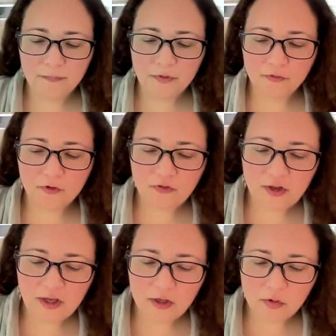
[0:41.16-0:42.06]
the first
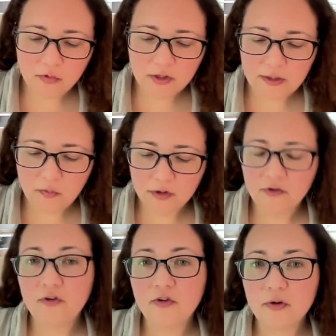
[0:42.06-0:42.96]
thing you really
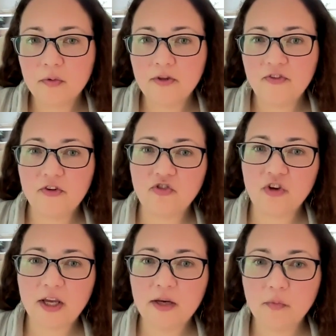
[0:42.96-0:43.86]
want to do is to
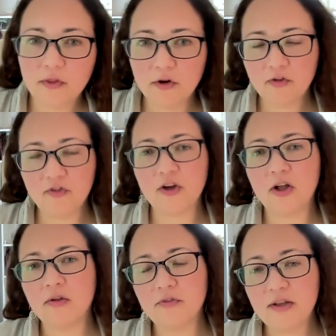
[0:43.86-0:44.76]
check in with
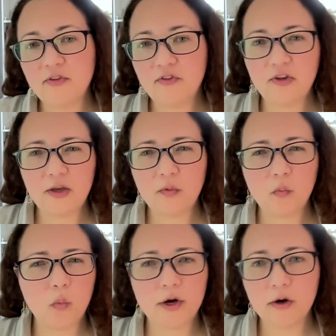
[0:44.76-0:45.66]
yourself and see
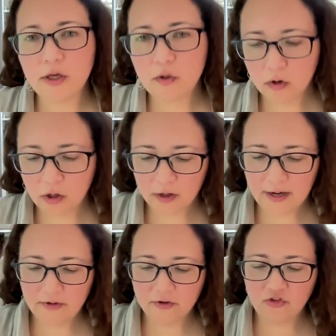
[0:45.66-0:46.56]
where you are
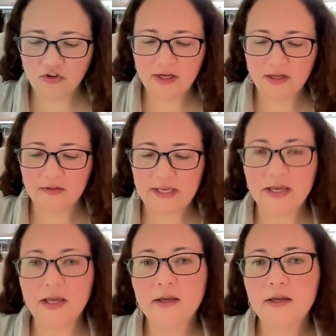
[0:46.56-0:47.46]

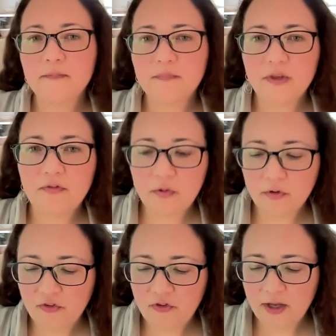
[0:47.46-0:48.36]
energetically. If you
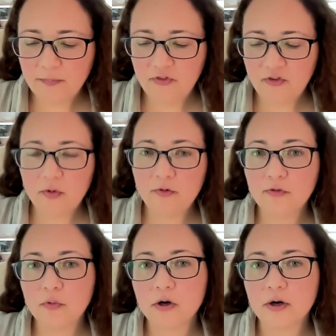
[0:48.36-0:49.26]
listen to episode
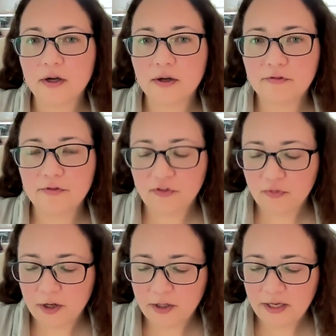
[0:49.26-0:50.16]
4 of
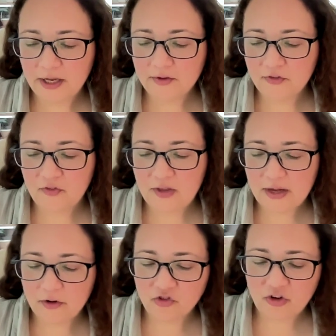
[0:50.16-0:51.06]
this podcast,
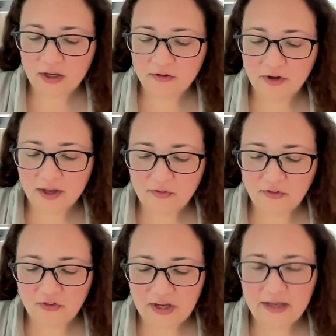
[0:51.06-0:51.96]
The Energetic Five
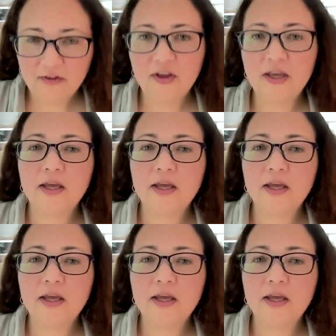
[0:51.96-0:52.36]
State,